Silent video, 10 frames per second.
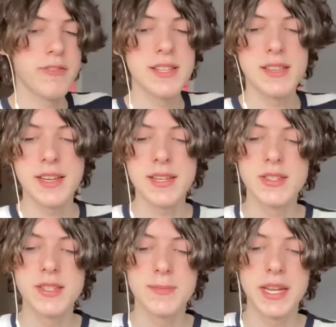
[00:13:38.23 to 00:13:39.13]
and I
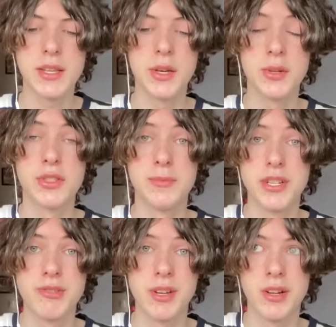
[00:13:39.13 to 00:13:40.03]
just might go to
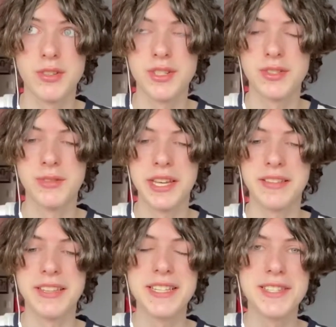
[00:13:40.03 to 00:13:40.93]
Montreal just to like
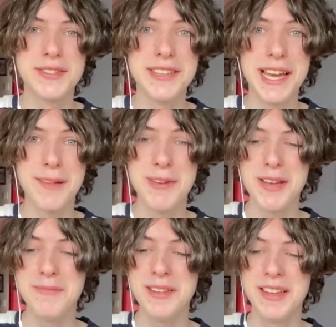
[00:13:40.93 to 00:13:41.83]
listen to the
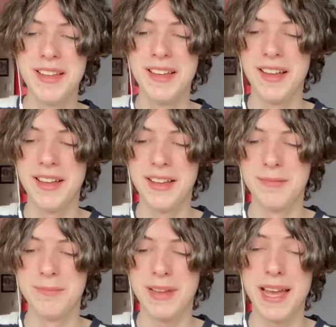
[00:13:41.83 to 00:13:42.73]
album
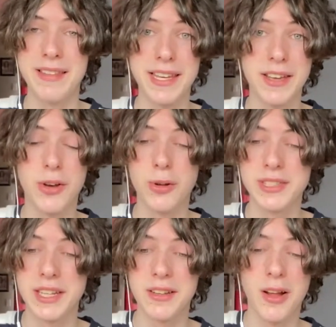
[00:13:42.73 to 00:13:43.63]
at like a
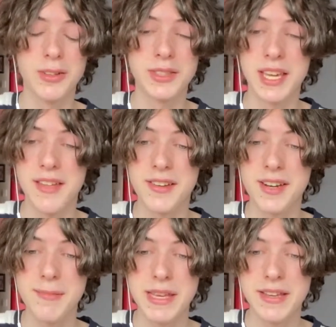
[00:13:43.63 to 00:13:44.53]
hotel all
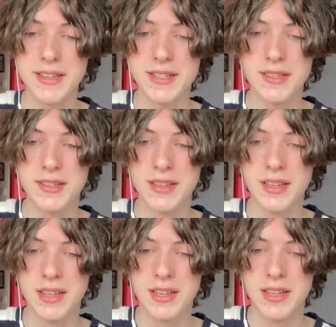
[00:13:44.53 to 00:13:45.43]
together, because
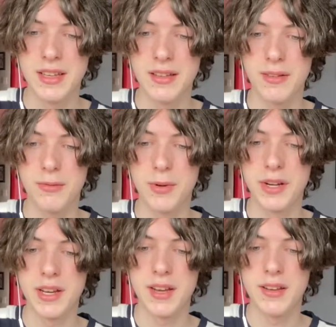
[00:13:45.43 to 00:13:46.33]
we're
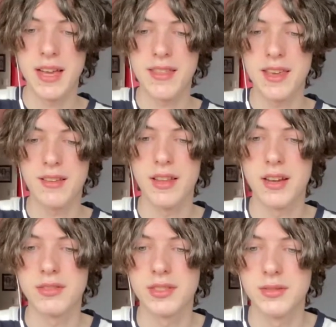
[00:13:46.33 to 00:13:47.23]
not, I think,
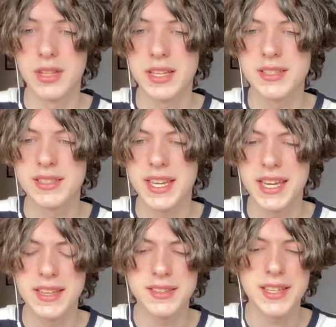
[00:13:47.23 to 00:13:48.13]
allowed to like
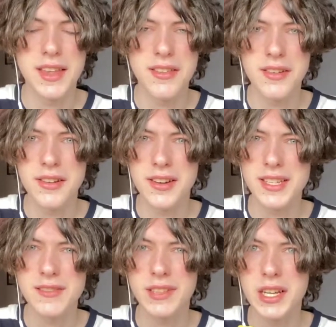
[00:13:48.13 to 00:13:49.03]
stay together as
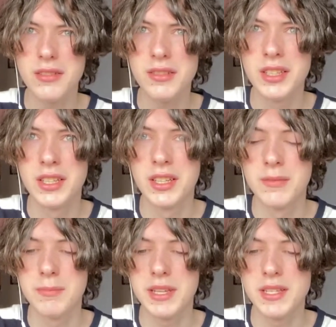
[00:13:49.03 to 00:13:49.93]
of now
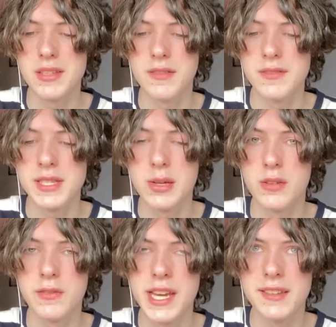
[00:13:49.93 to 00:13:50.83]
because of
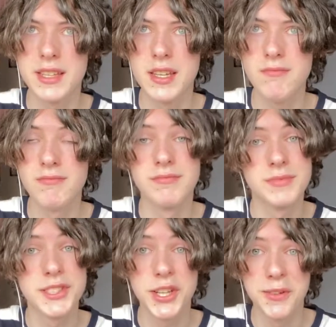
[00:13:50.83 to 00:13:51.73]
COVID. So,